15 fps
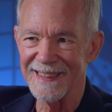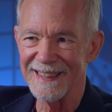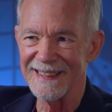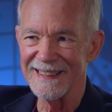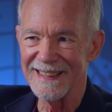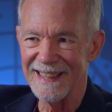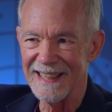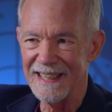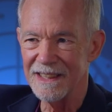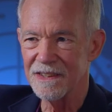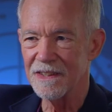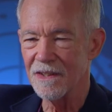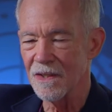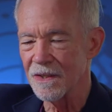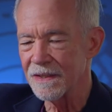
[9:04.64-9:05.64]
than it
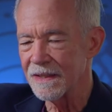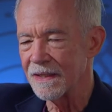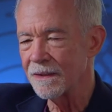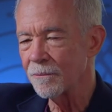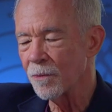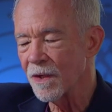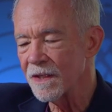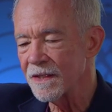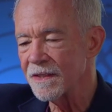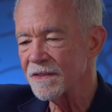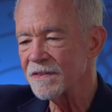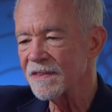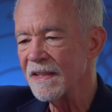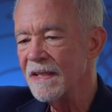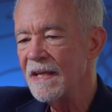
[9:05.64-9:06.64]
thought it
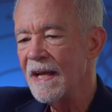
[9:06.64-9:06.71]
was,